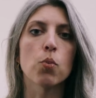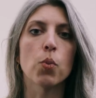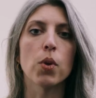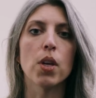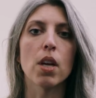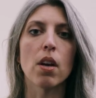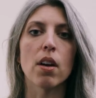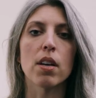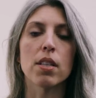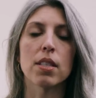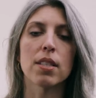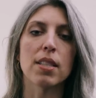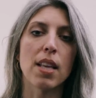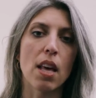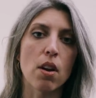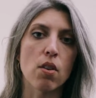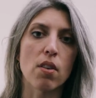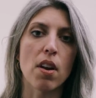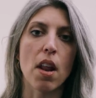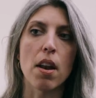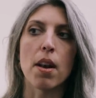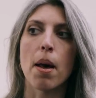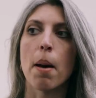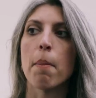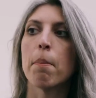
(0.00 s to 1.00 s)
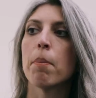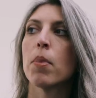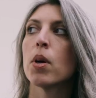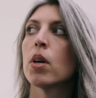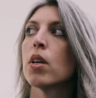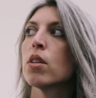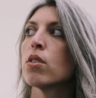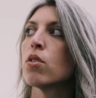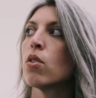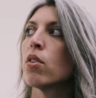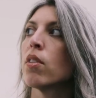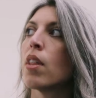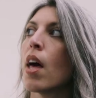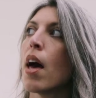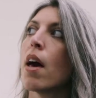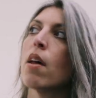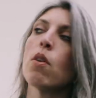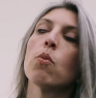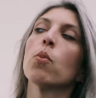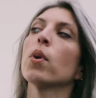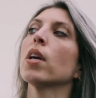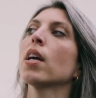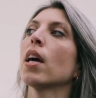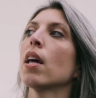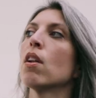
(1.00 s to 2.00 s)
We are set on a number so that
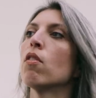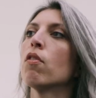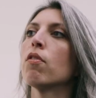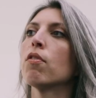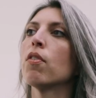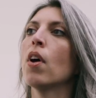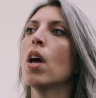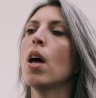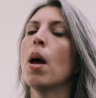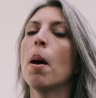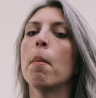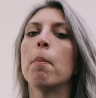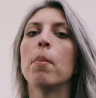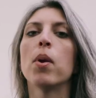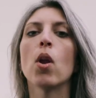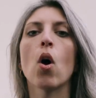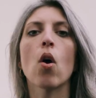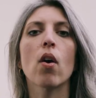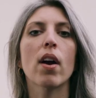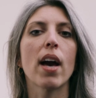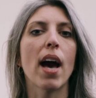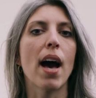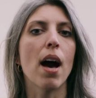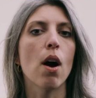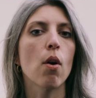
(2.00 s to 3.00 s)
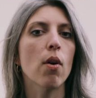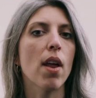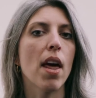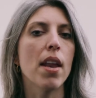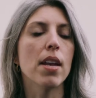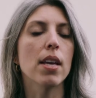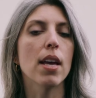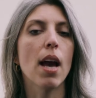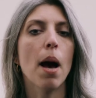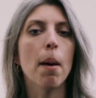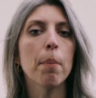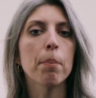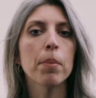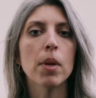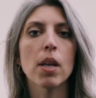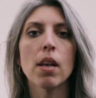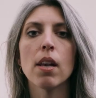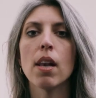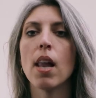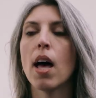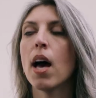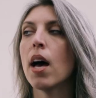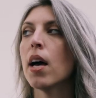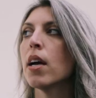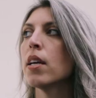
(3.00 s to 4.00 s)
we kind of block out any ambient
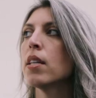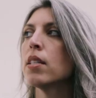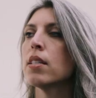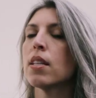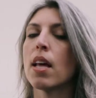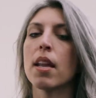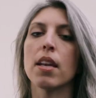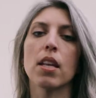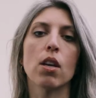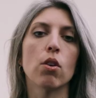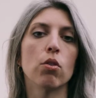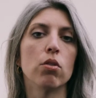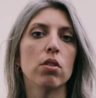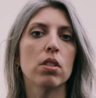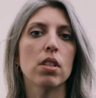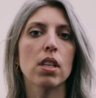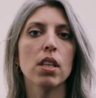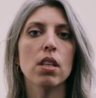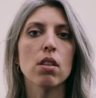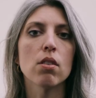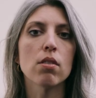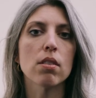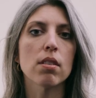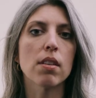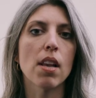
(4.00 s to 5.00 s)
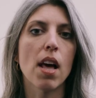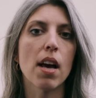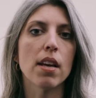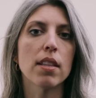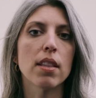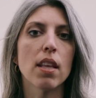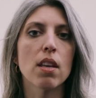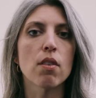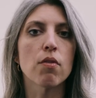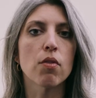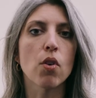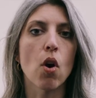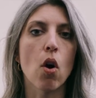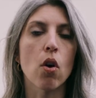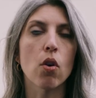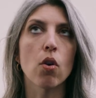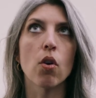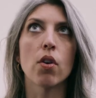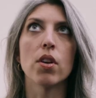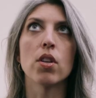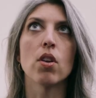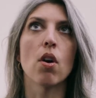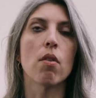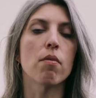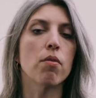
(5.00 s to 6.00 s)
light, any continuous light that you've got
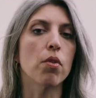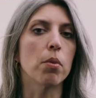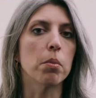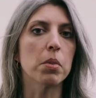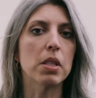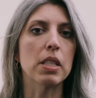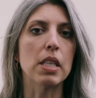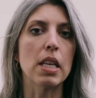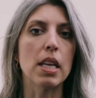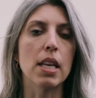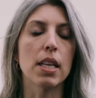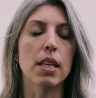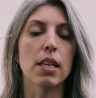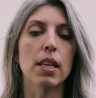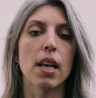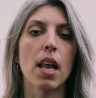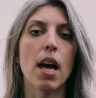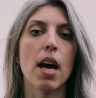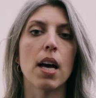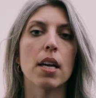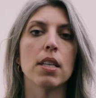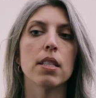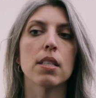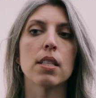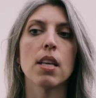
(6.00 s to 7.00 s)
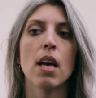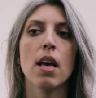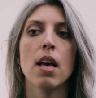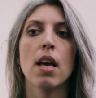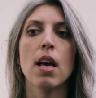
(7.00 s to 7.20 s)
going on from ceiling light,